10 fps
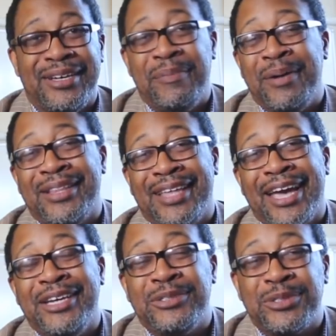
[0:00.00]
about the
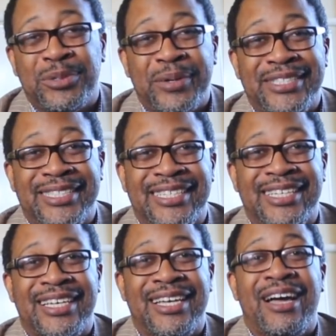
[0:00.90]
age of 20,
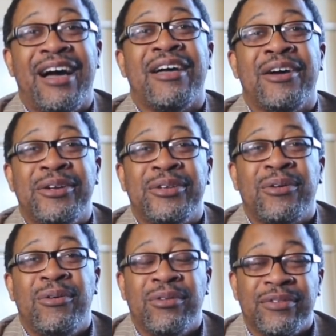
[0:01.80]
I heard the
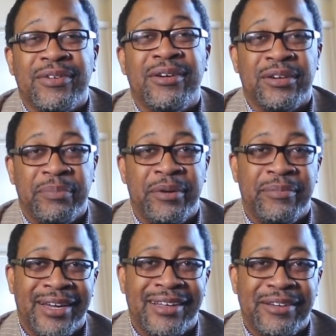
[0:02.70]
call of God upon
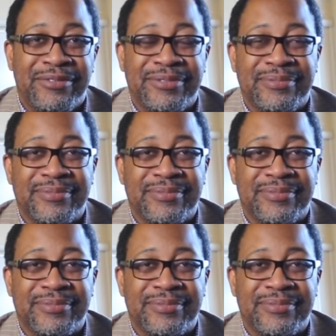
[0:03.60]
my life.